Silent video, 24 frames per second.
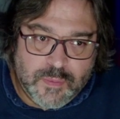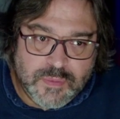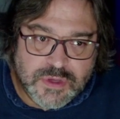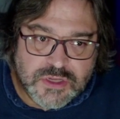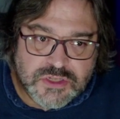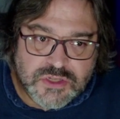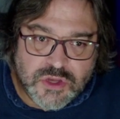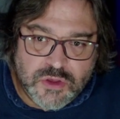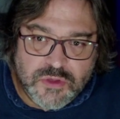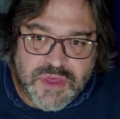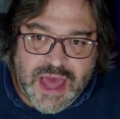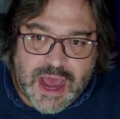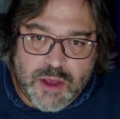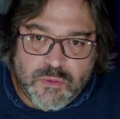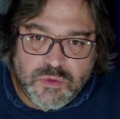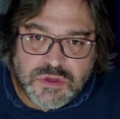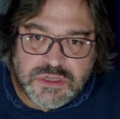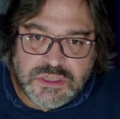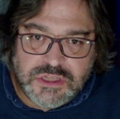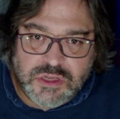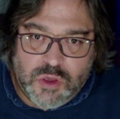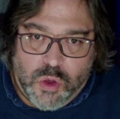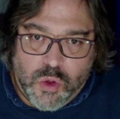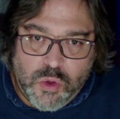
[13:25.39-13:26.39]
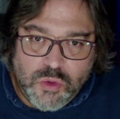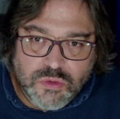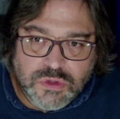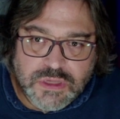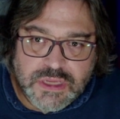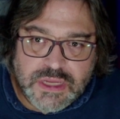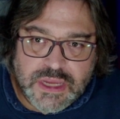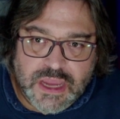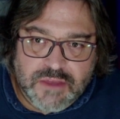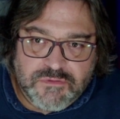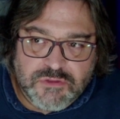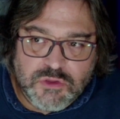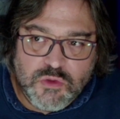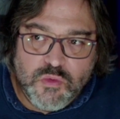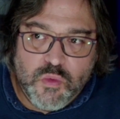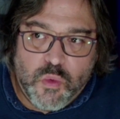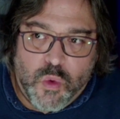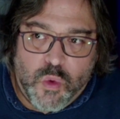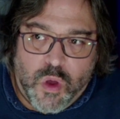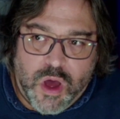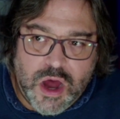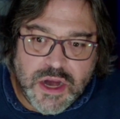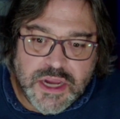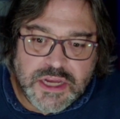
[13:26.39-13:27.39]
So that was the only, if you
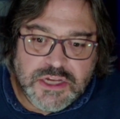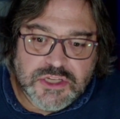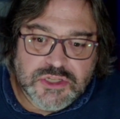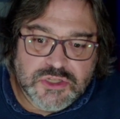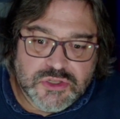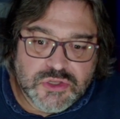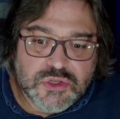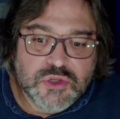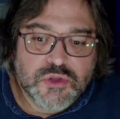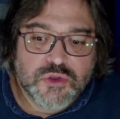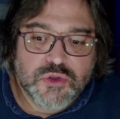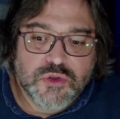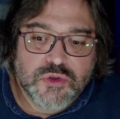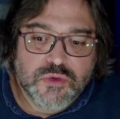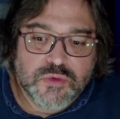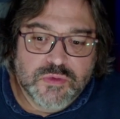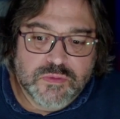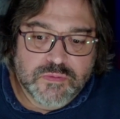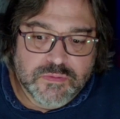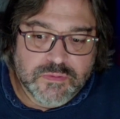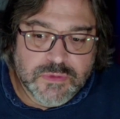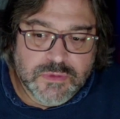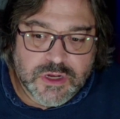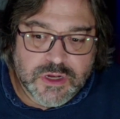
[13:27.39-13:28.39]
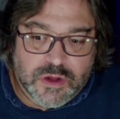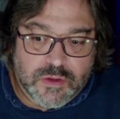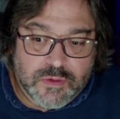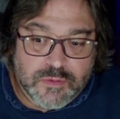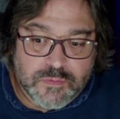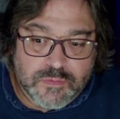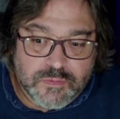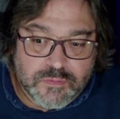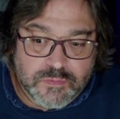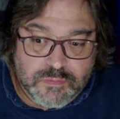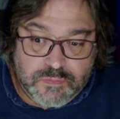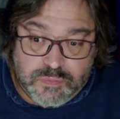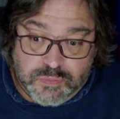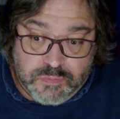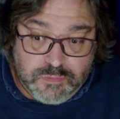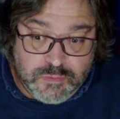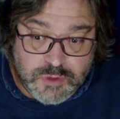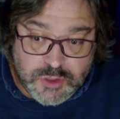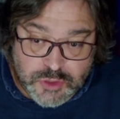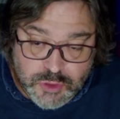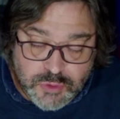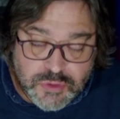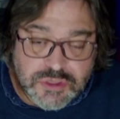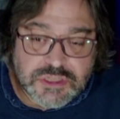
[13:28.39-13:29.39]
wanted to,
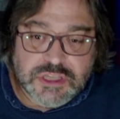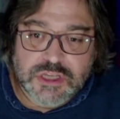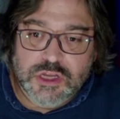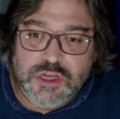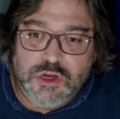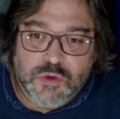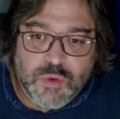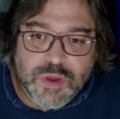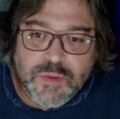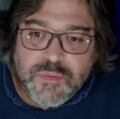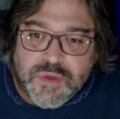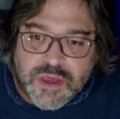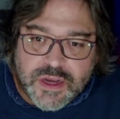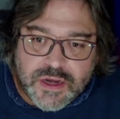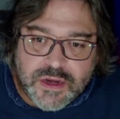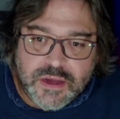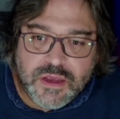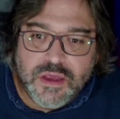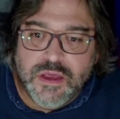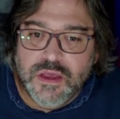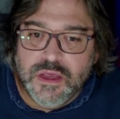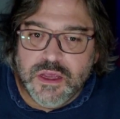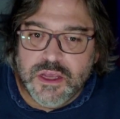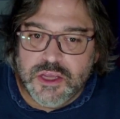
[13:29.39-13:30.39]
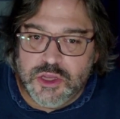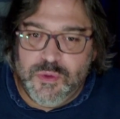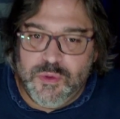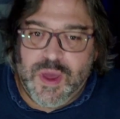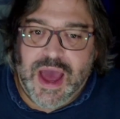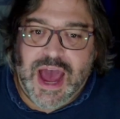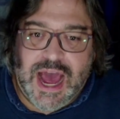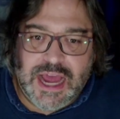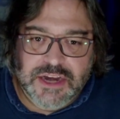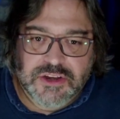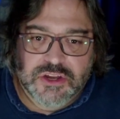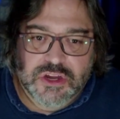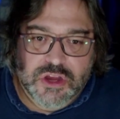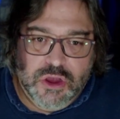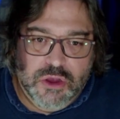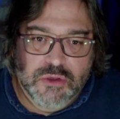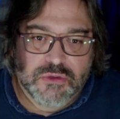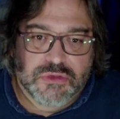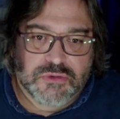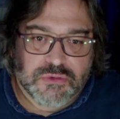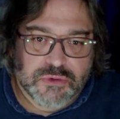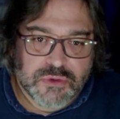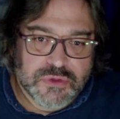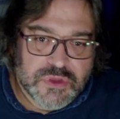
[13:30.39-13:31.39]
use the equipment, you had to
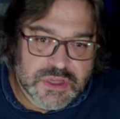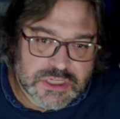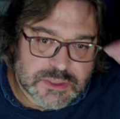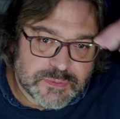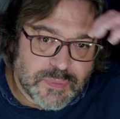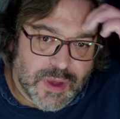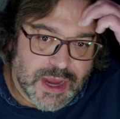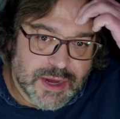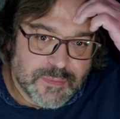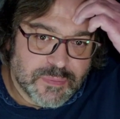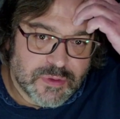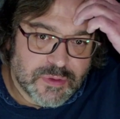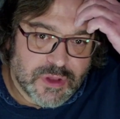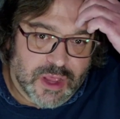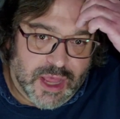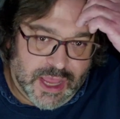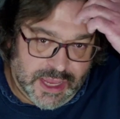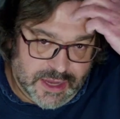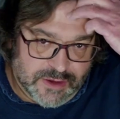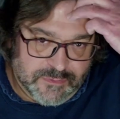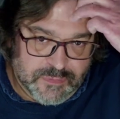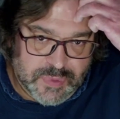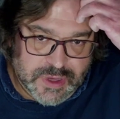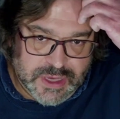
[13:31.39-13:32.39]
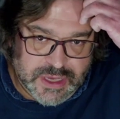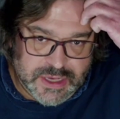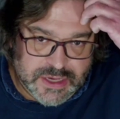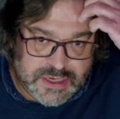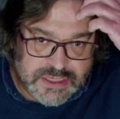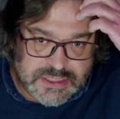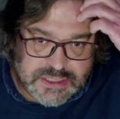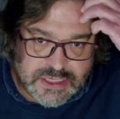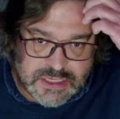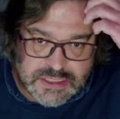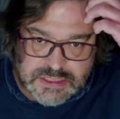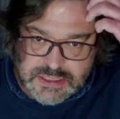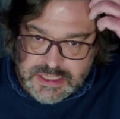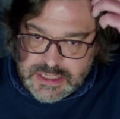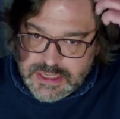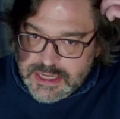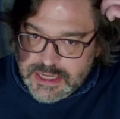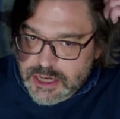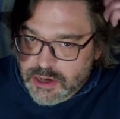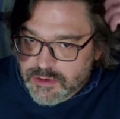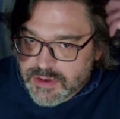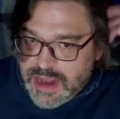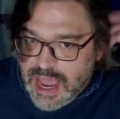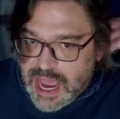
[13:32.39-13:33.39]
go through this pipeline of being an assistant.
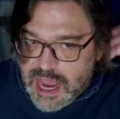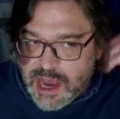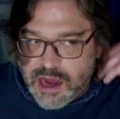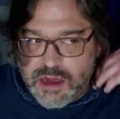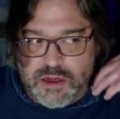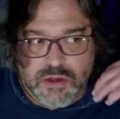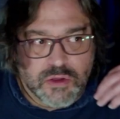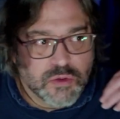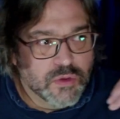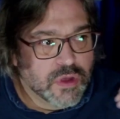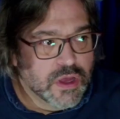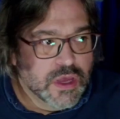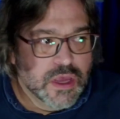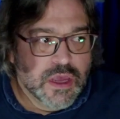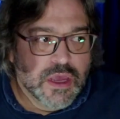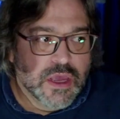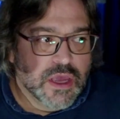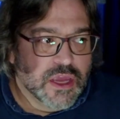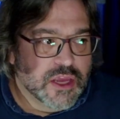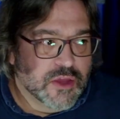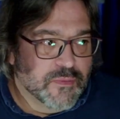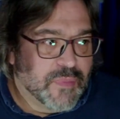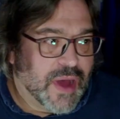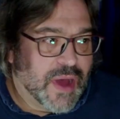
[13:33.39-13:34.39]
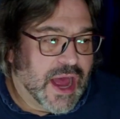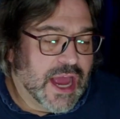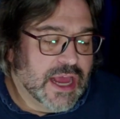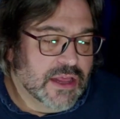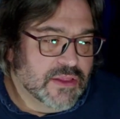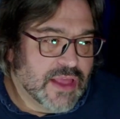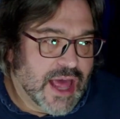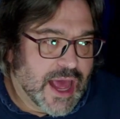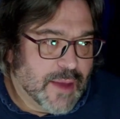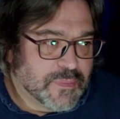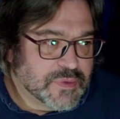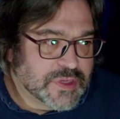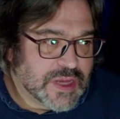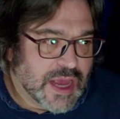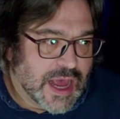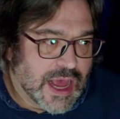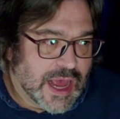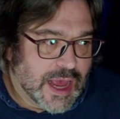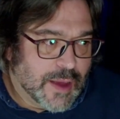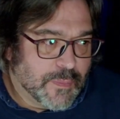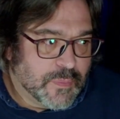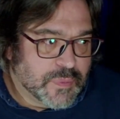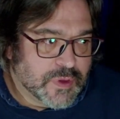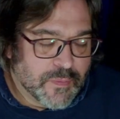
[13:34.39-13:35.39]
Now you buy a
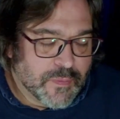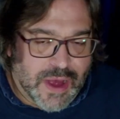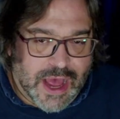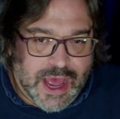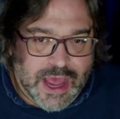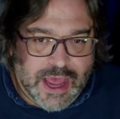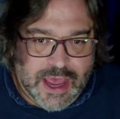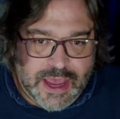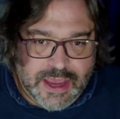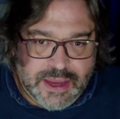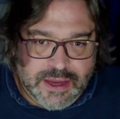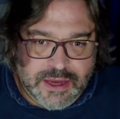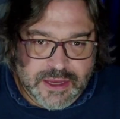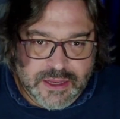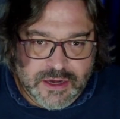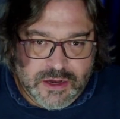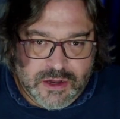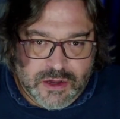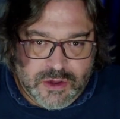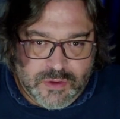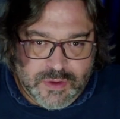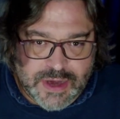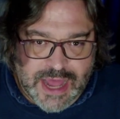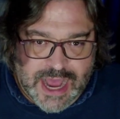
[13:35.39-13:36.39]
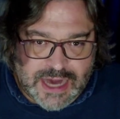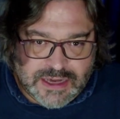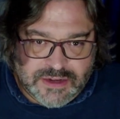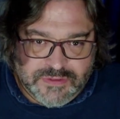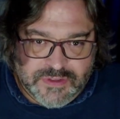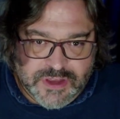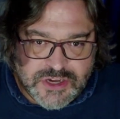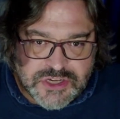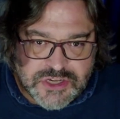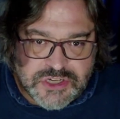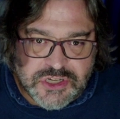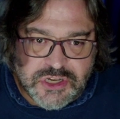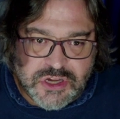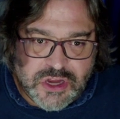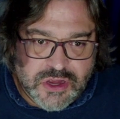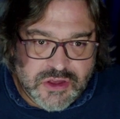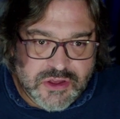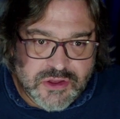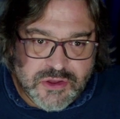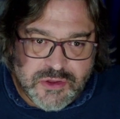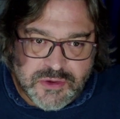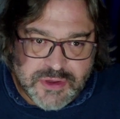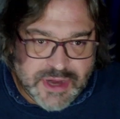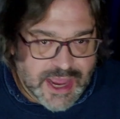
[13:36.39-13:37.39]
laptop, you buy, an activation
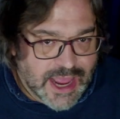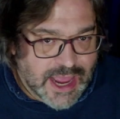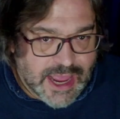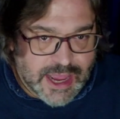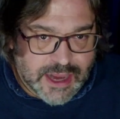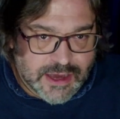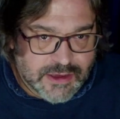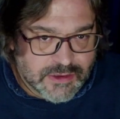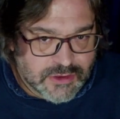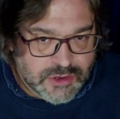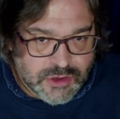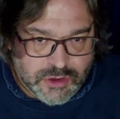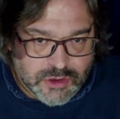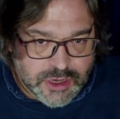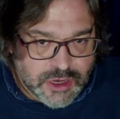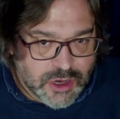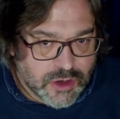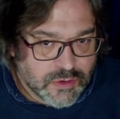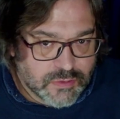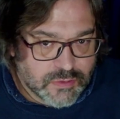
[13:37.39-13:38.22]
code, and you're,